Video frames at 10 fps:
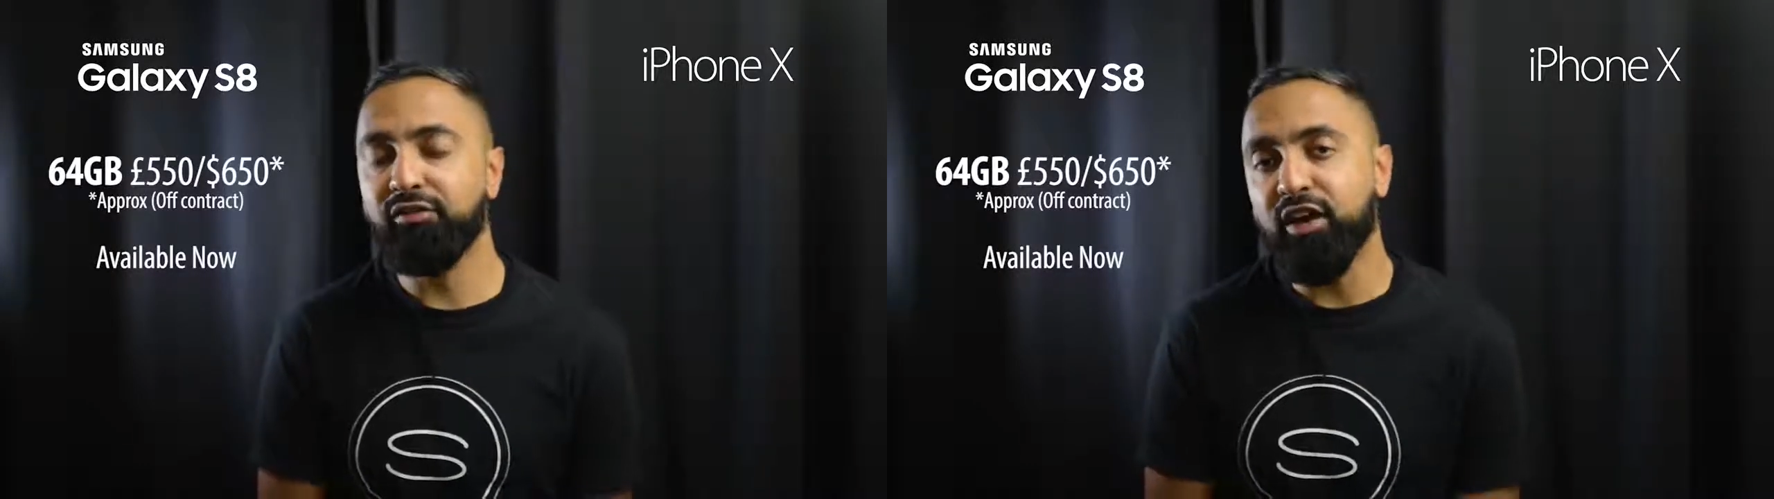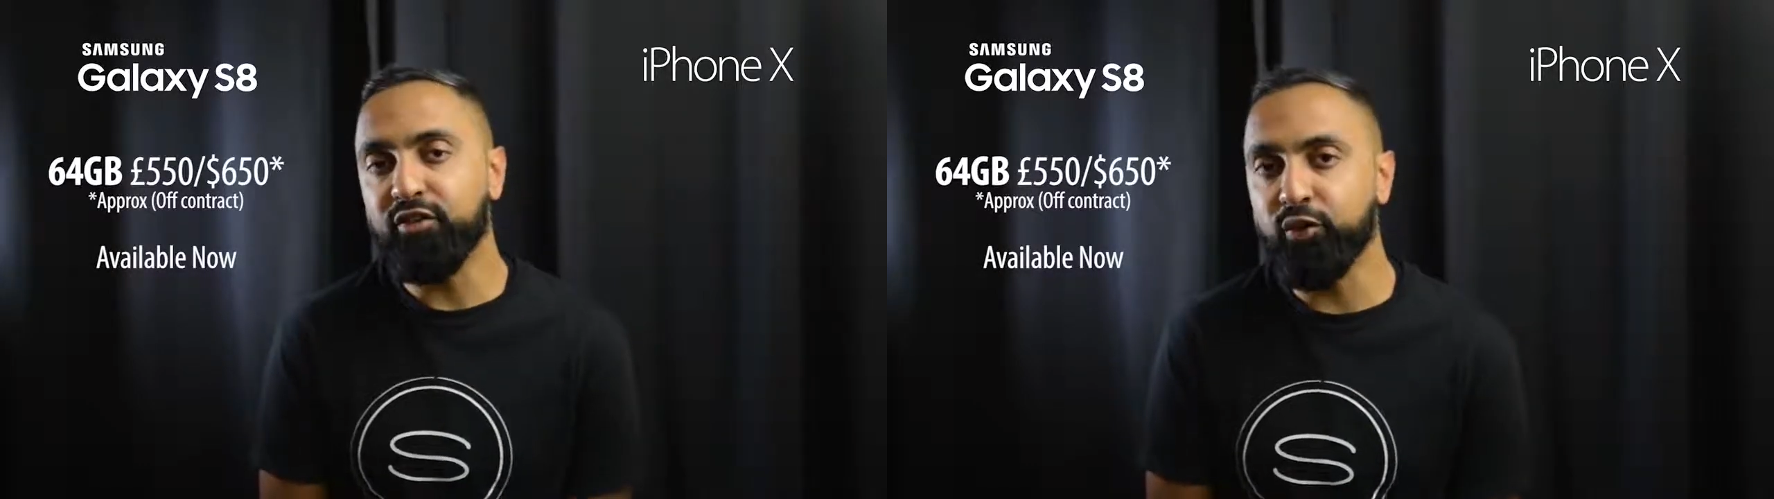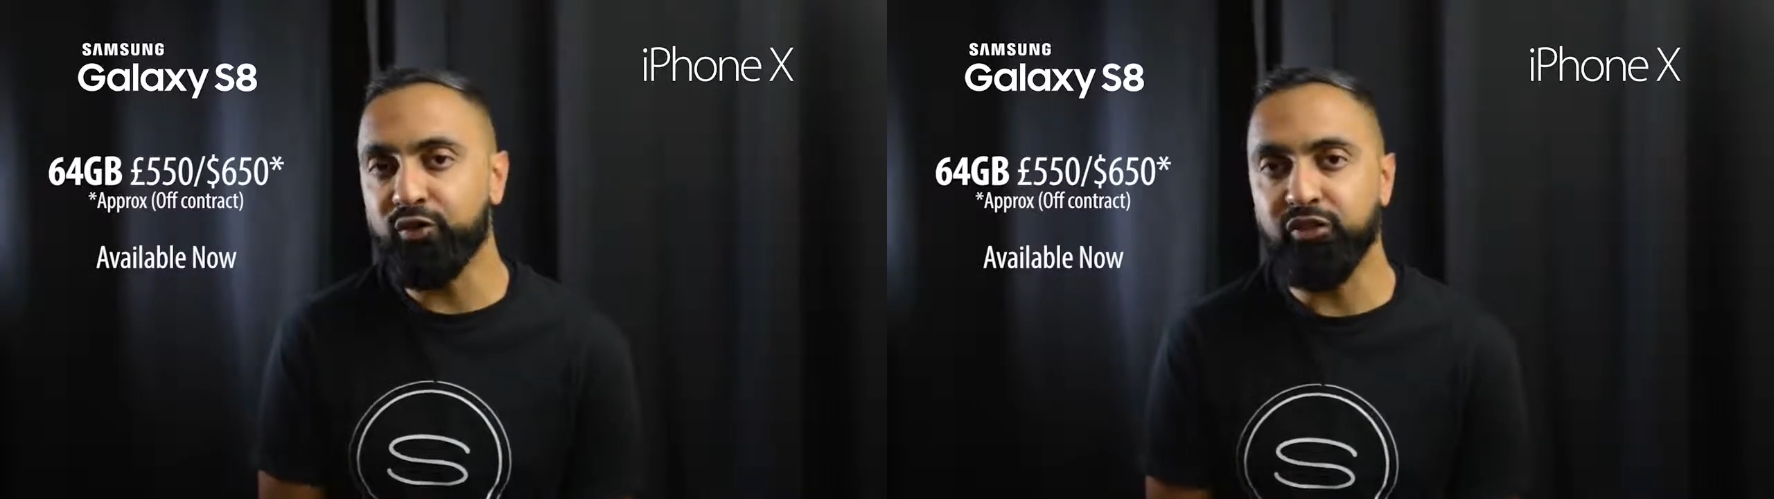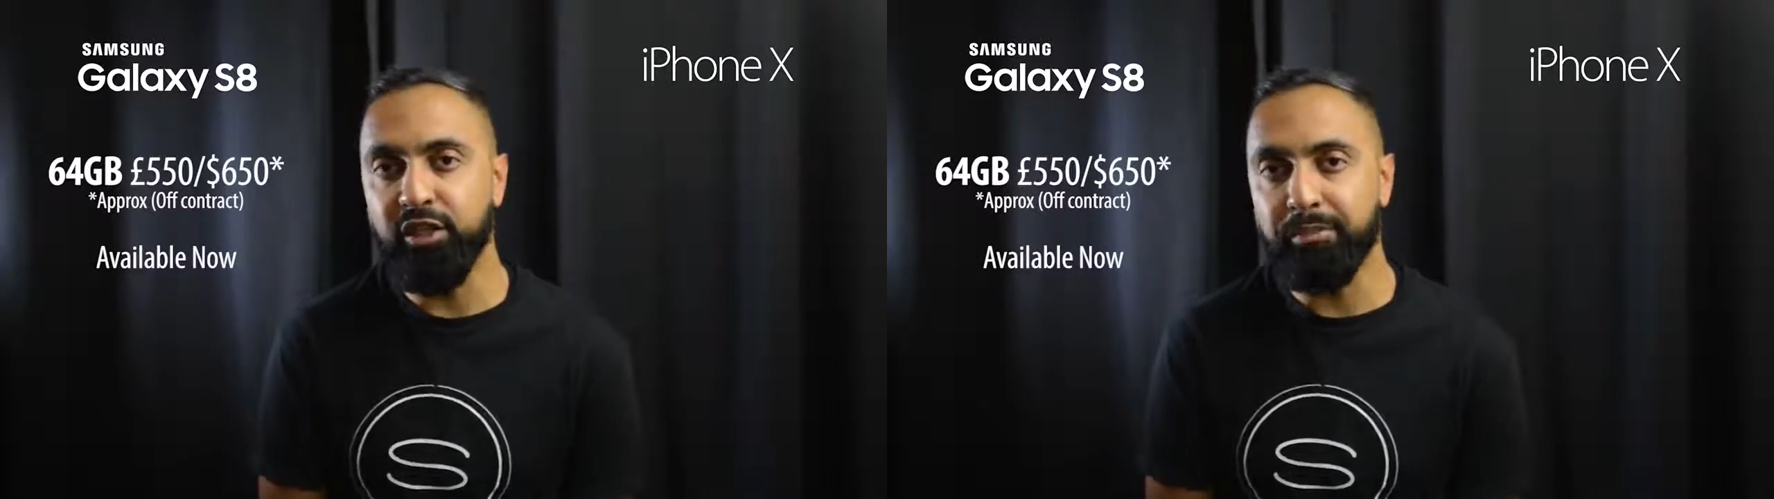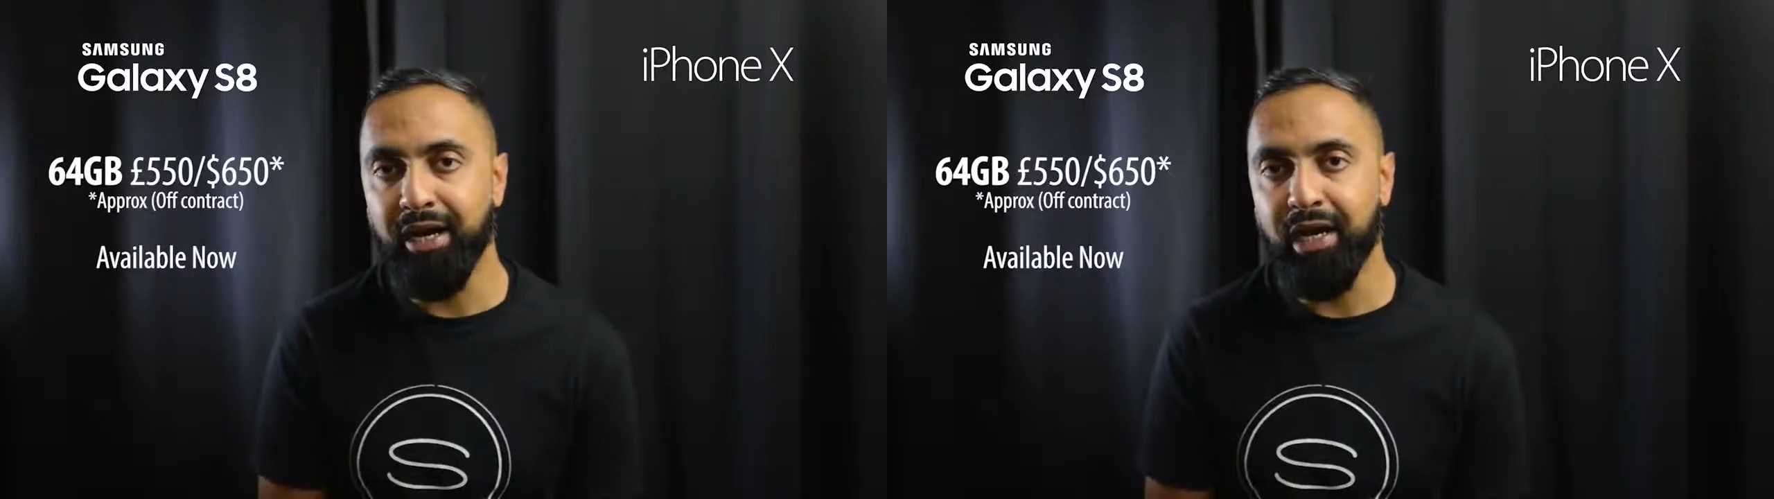
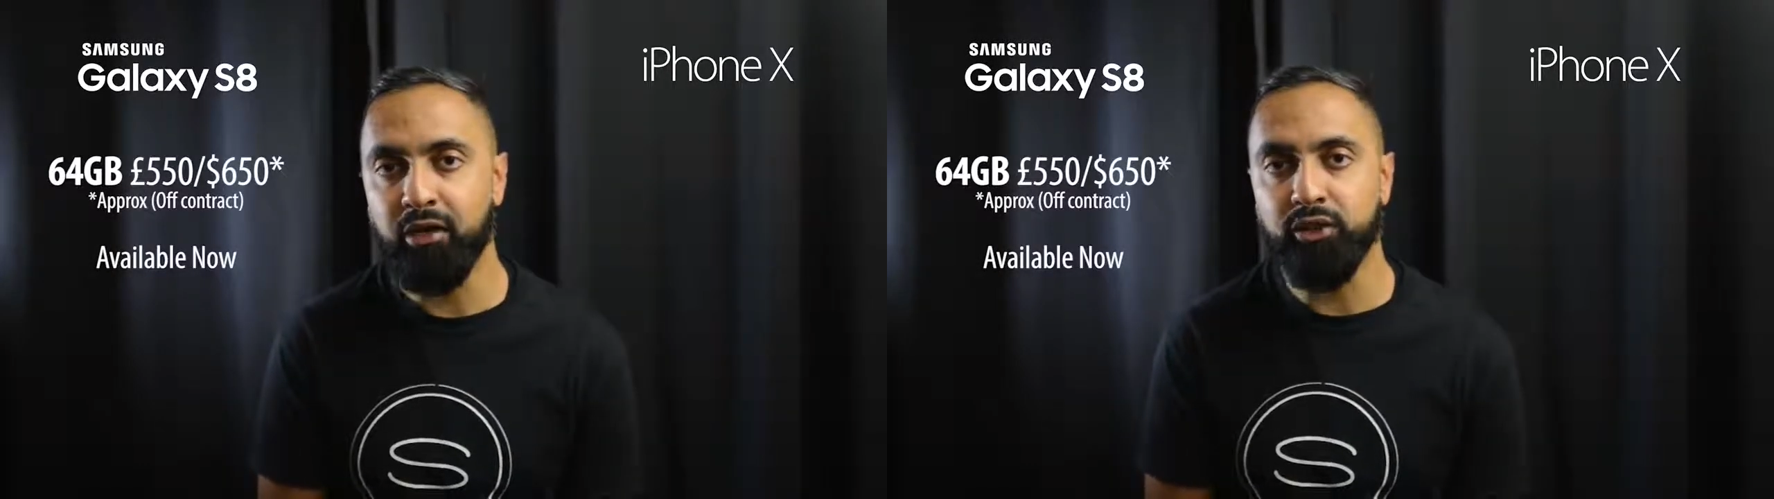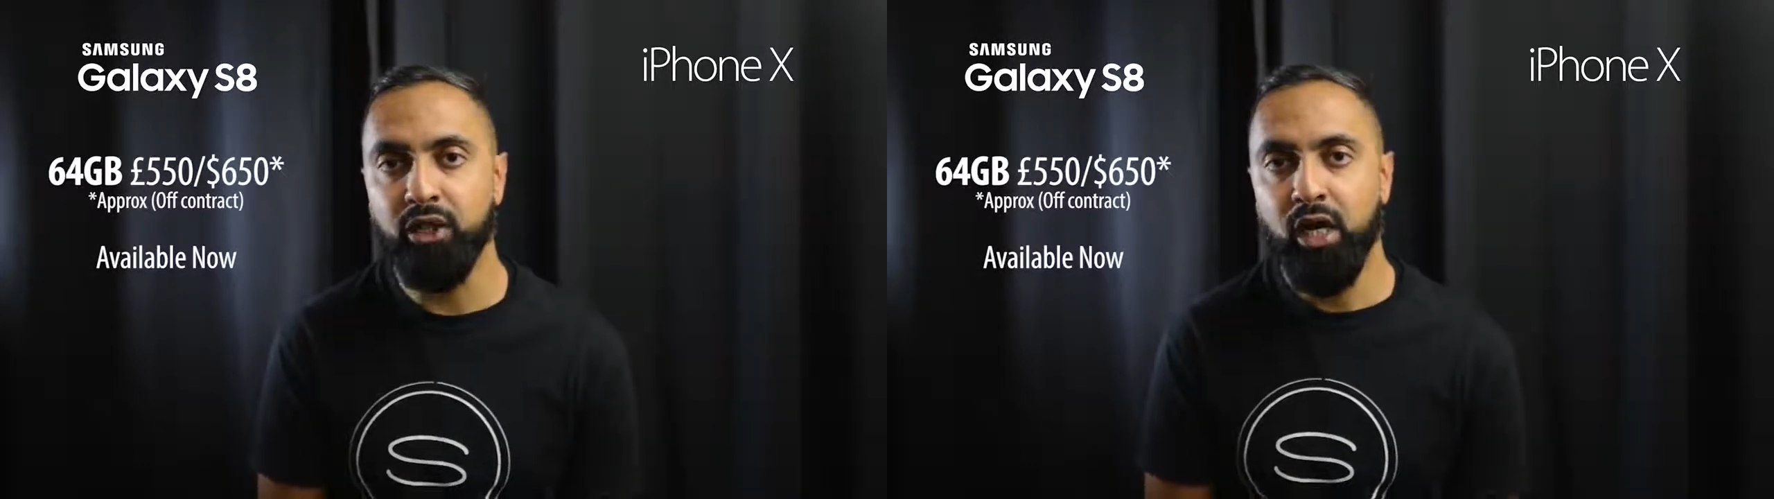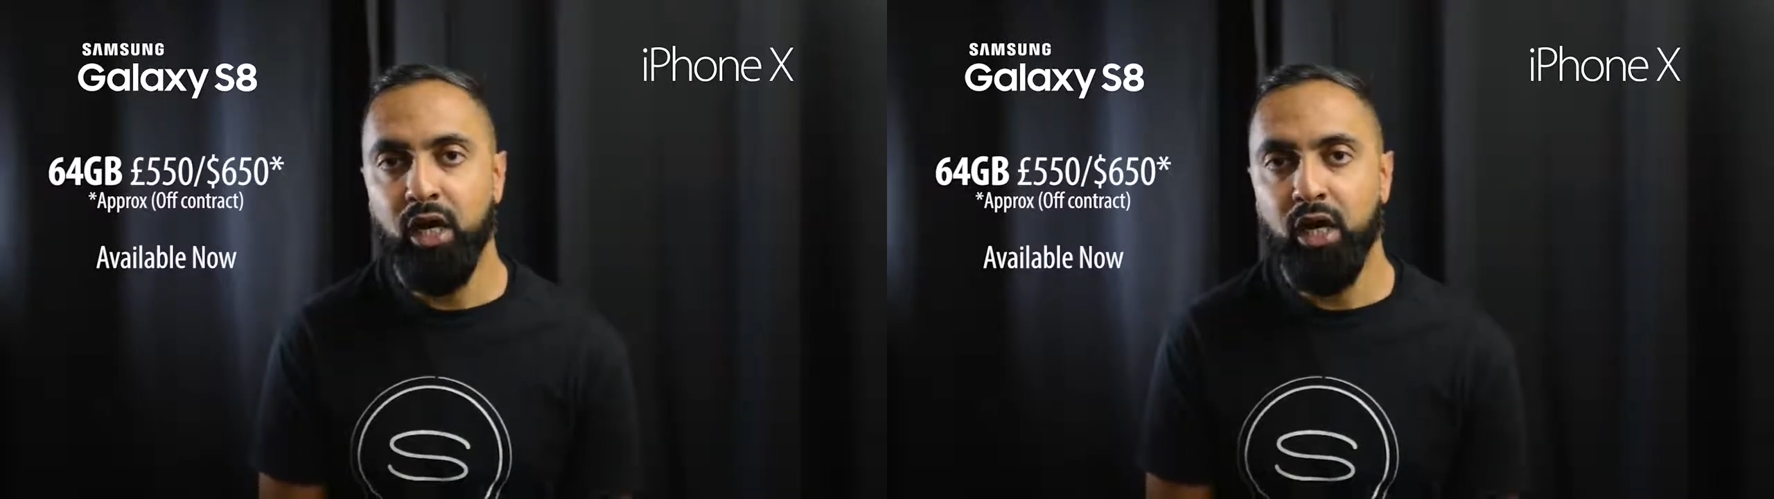£550,